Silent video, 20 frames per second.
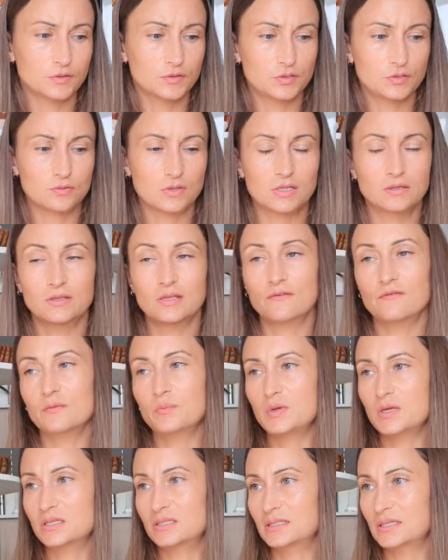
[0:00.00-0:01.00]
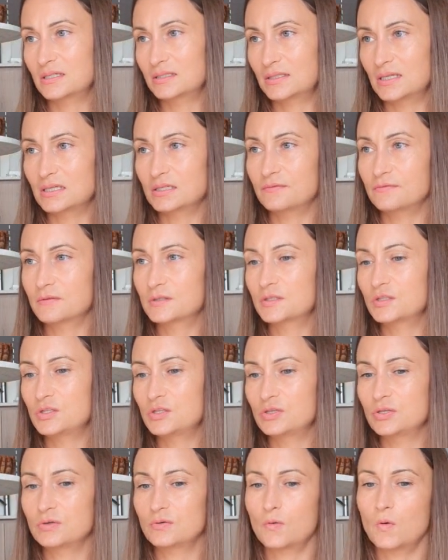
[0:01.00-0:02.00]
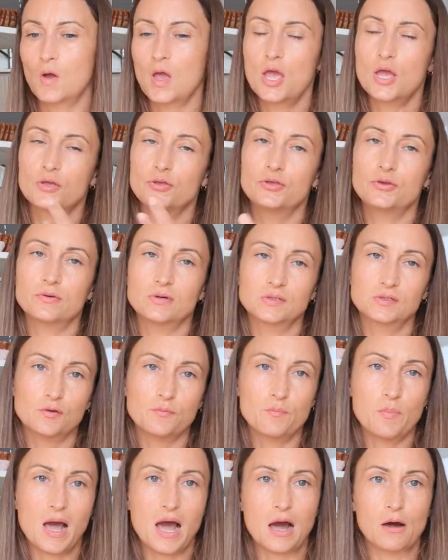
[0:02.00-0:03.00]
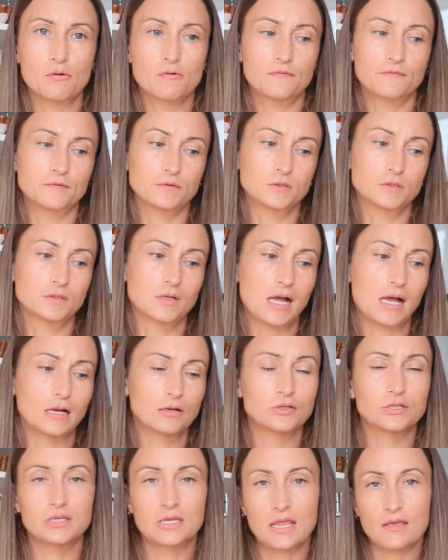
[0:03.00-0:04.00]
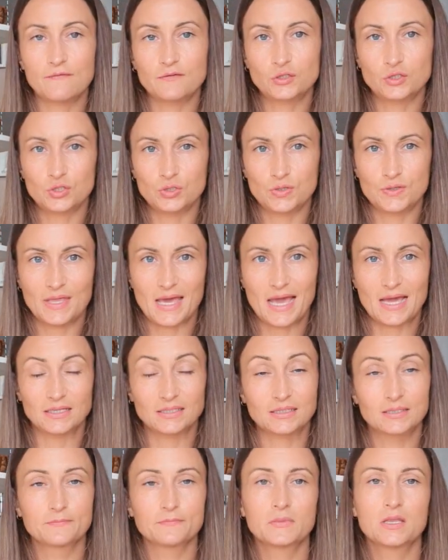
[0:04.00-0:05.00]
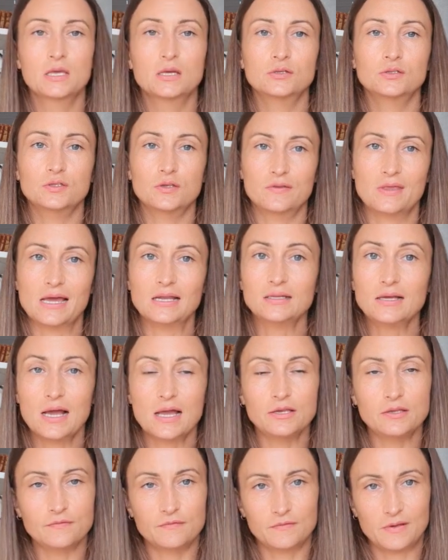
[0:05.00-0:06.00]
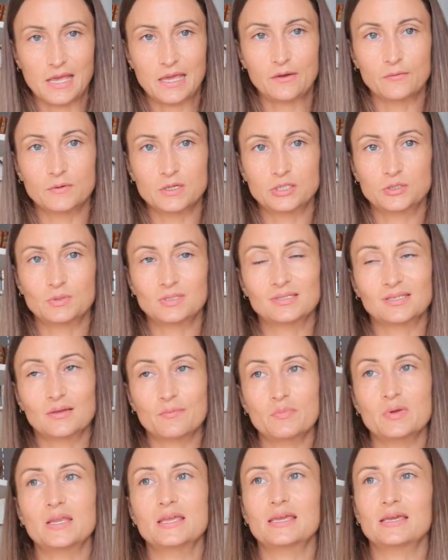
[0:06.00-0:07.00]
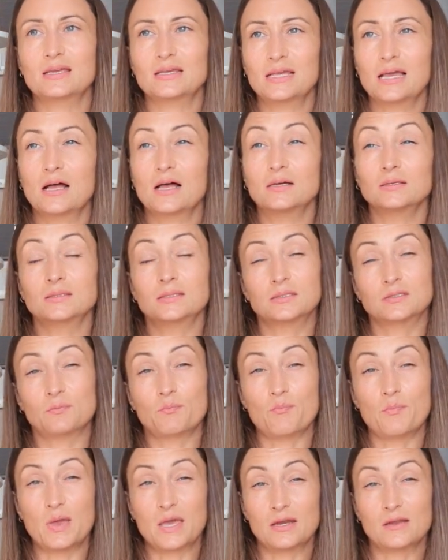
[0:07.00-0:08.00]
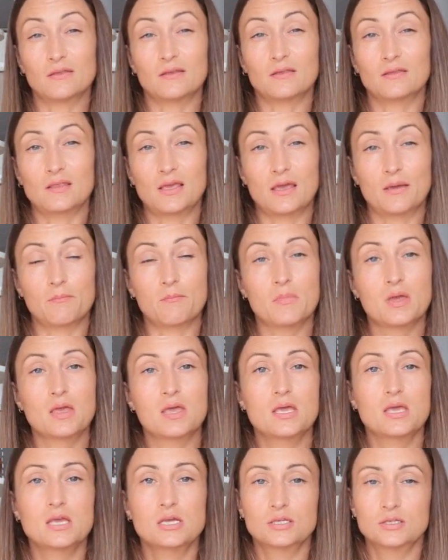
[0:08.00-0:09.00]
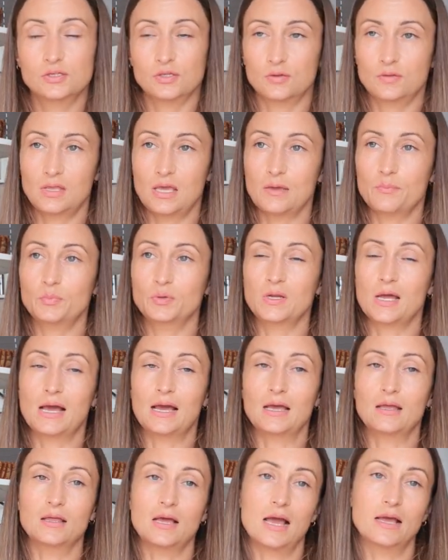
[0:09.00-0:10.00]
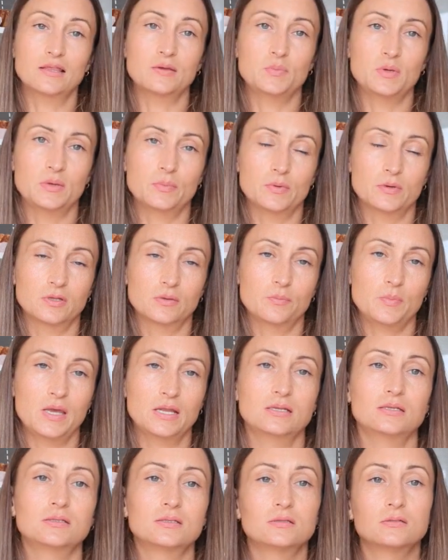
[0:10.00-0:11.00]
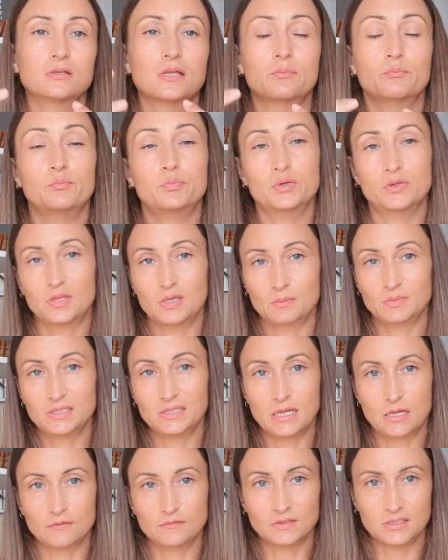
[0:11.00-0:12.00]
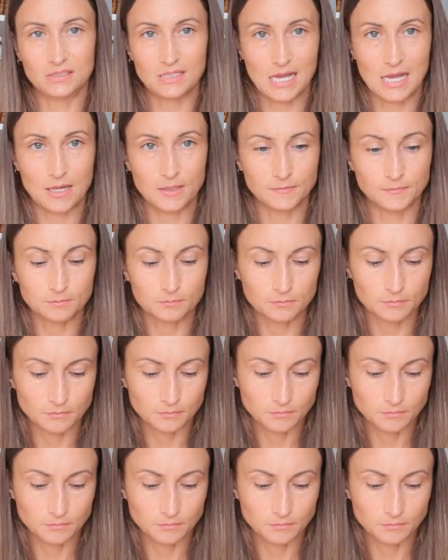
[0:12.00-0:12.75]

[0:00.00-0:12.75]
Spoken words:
as you, I'll never be as successful as you, or you are so powerful, I could never do that. So that kind of language where somebody else is better than them, so they put other people on a pedestal and put themselves down.